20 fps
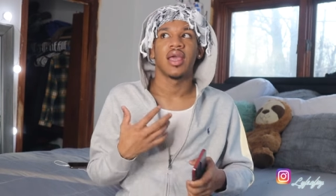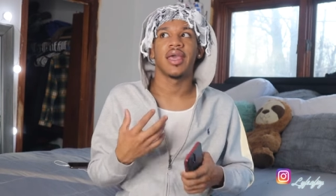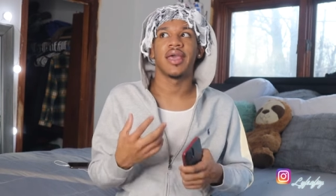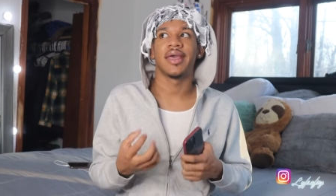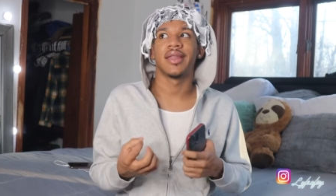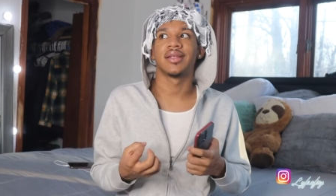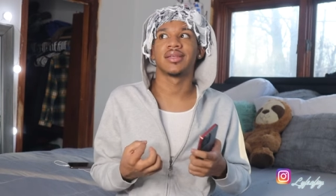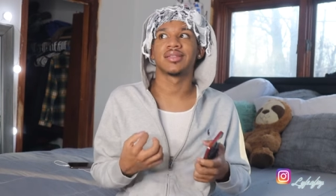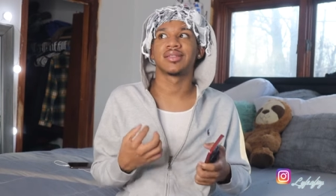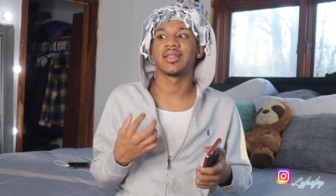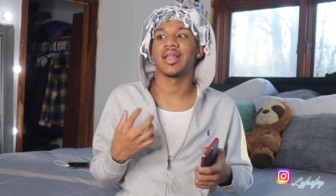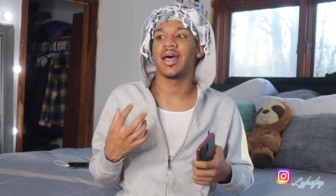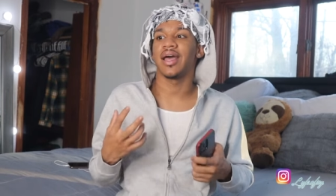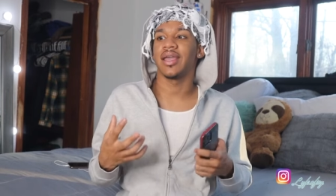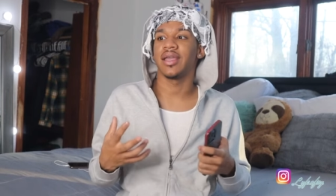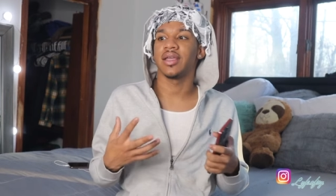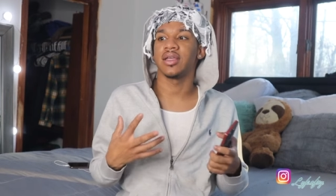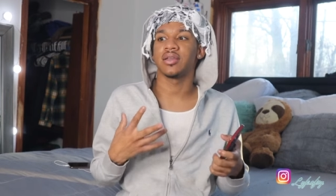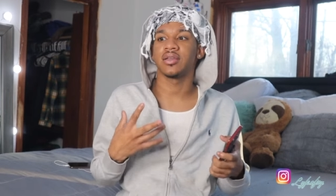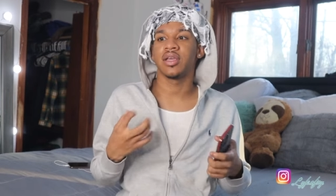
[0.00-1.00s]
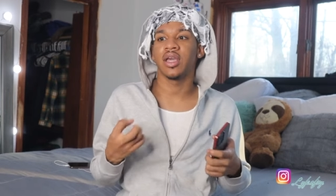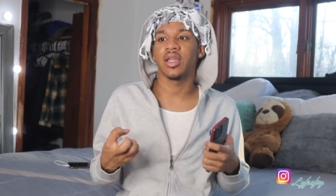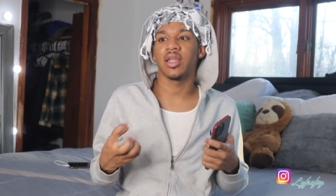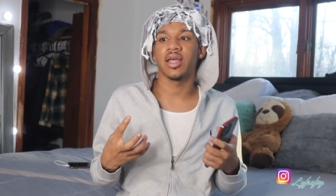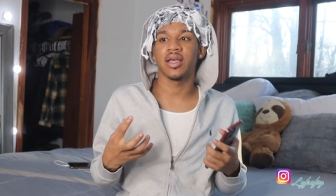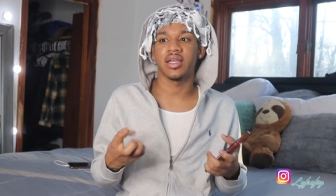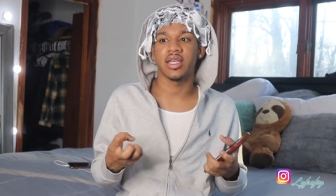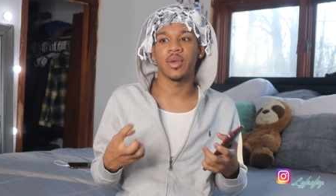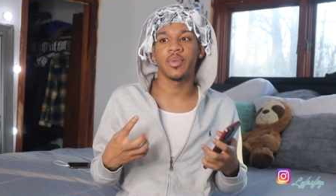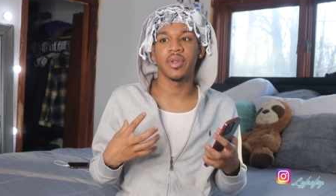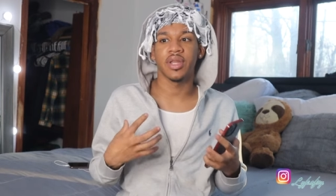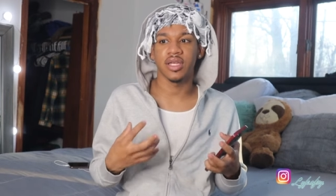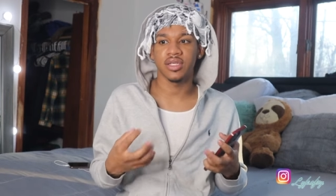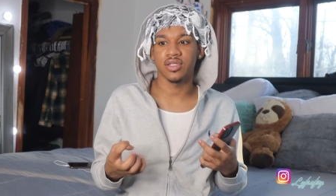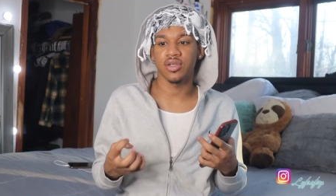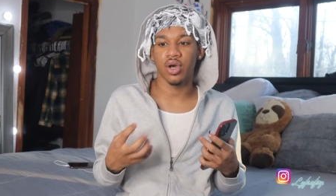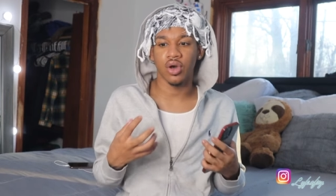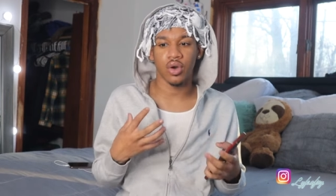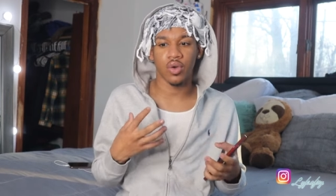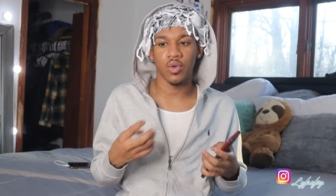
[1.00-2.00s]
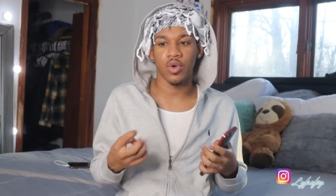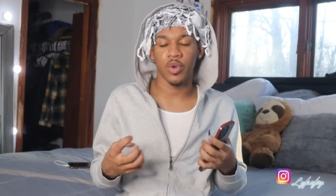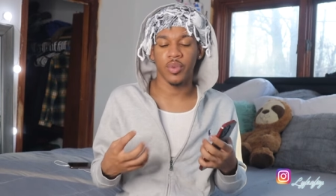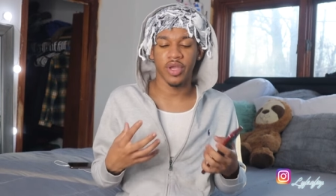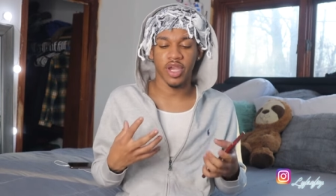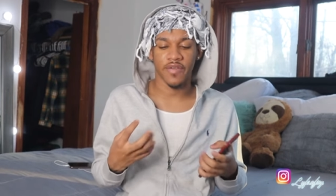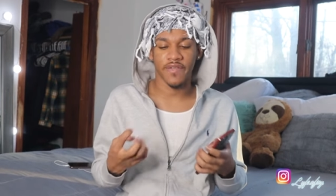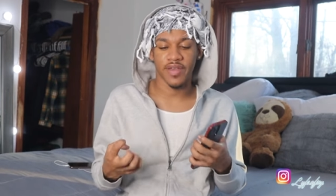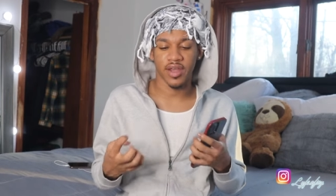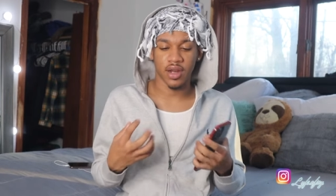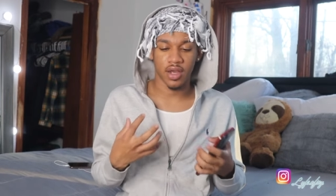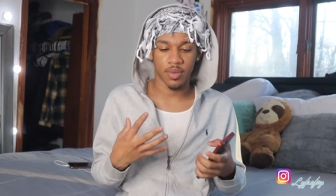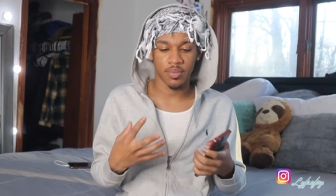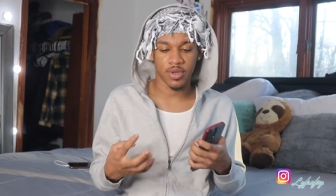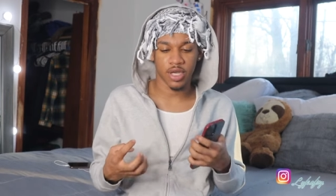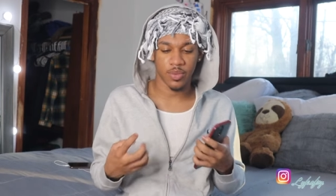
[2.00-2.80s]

And it's like can like can we let's go? Can we hurry it up?